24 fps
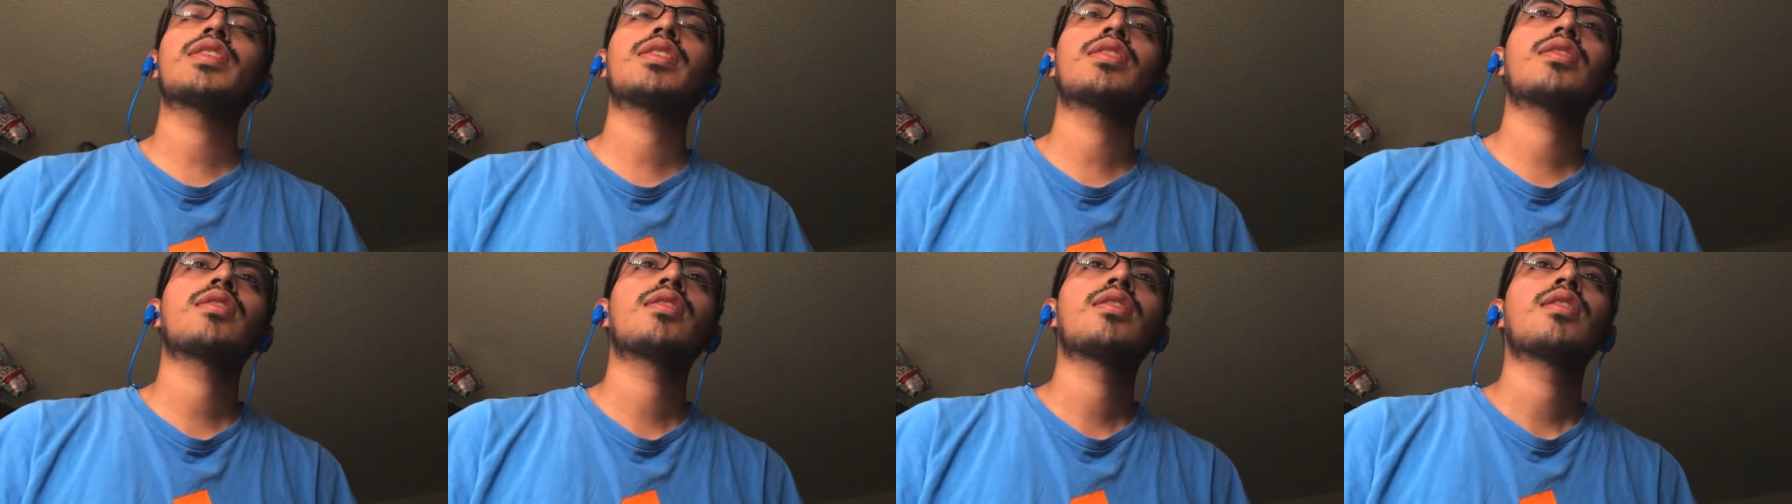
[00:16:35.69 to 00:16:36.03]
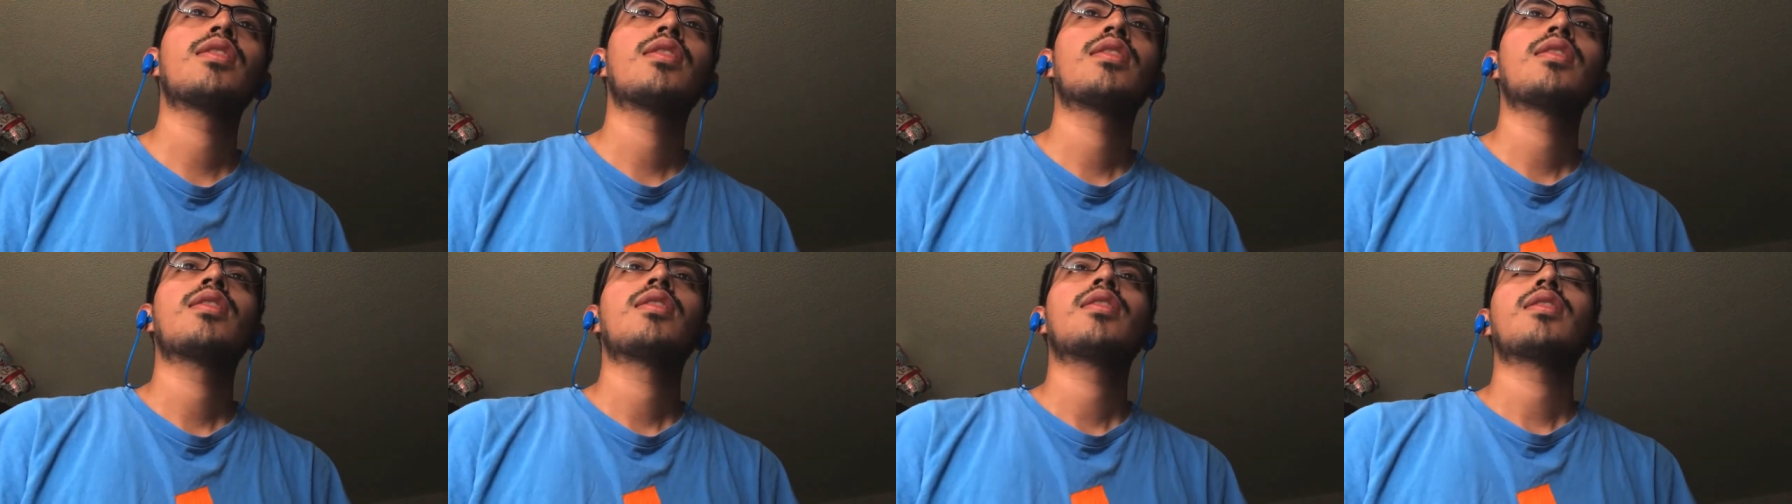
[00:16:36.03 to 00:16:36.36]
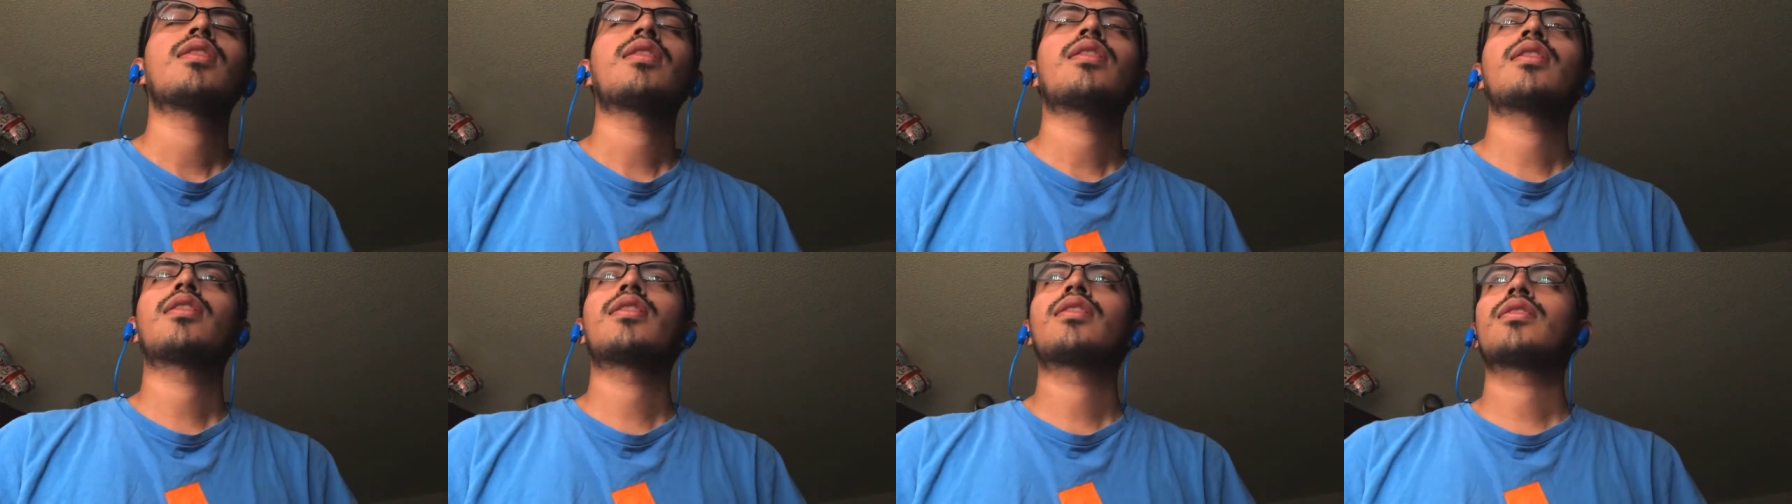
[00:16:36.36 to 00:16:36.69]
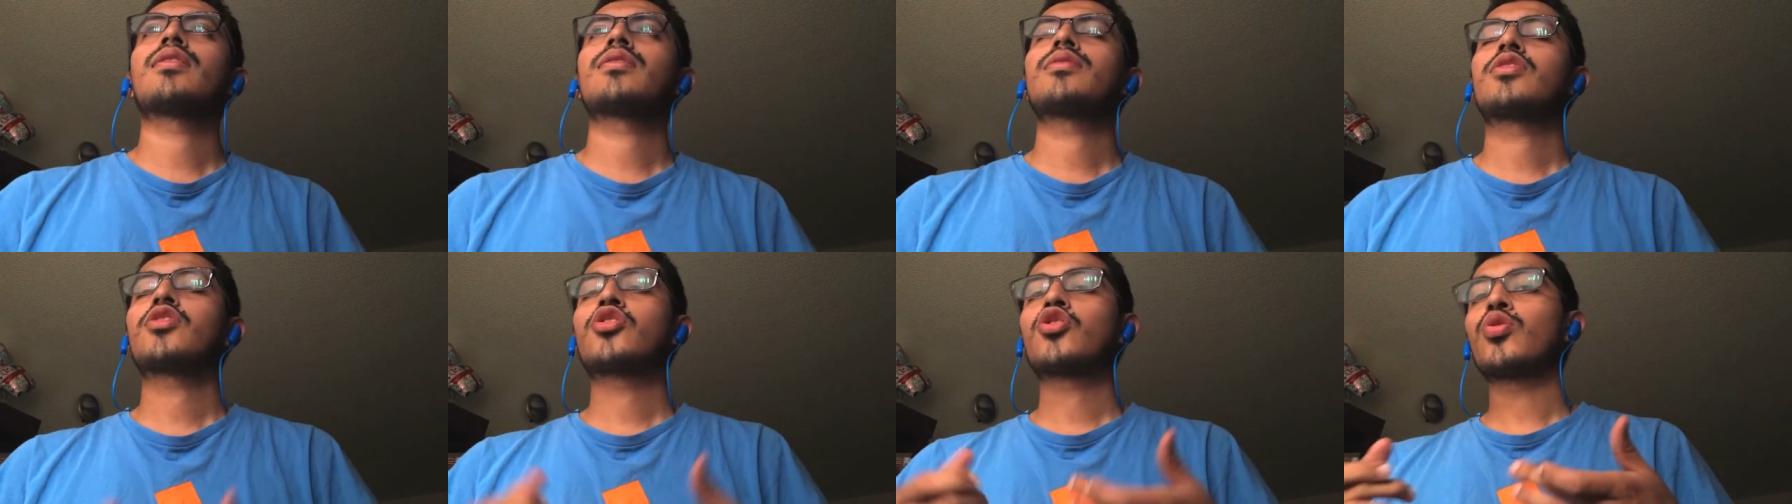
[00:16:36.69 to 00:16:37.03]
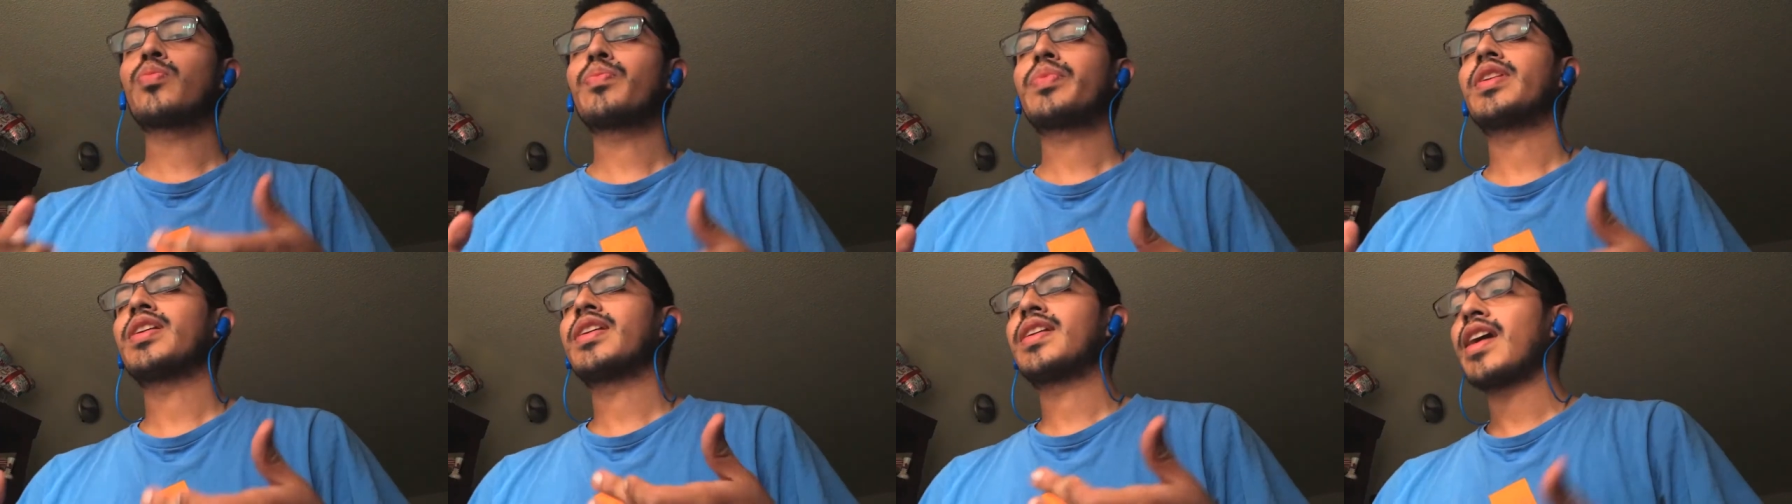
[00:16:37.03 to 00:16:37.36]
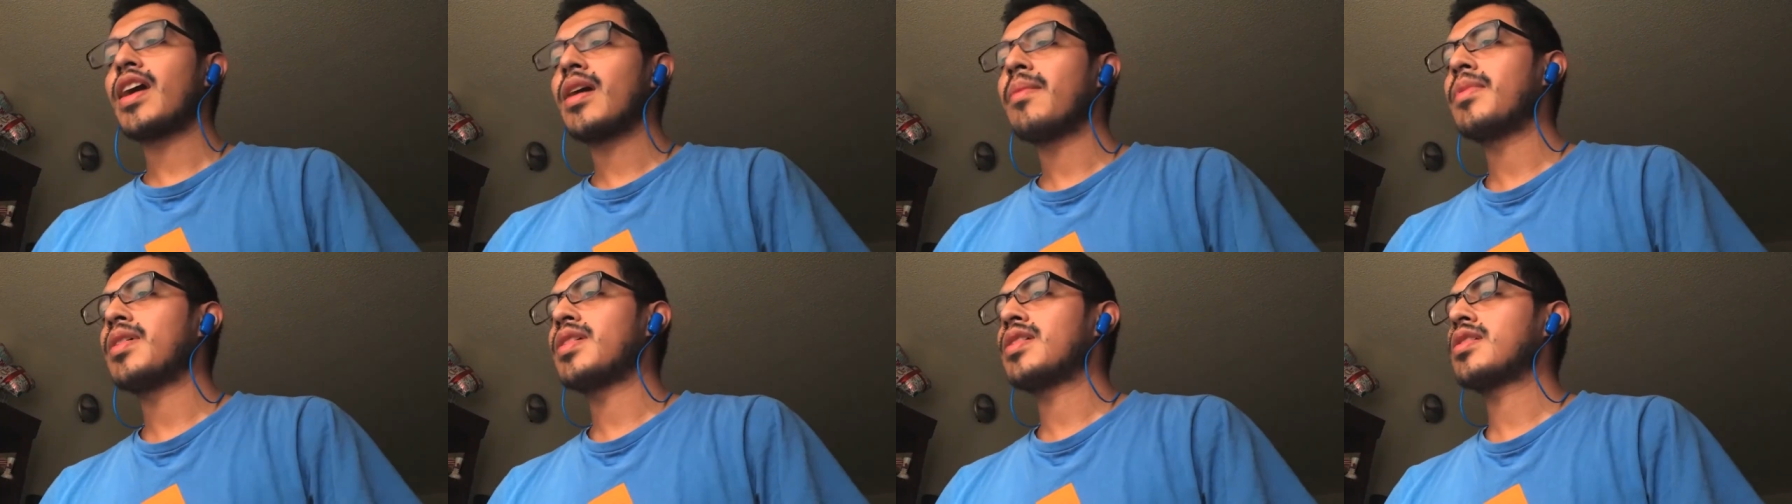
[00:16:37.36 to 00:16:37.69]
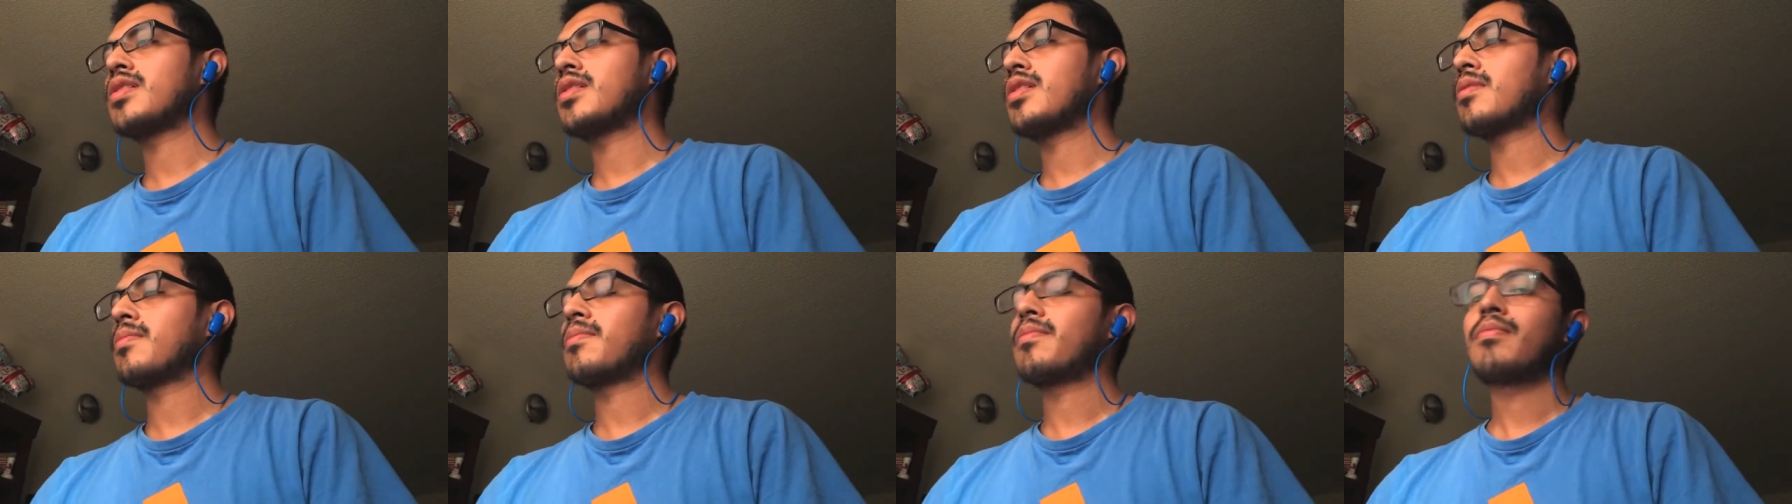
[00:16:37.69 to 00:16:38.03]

Sup the Chemist. Again,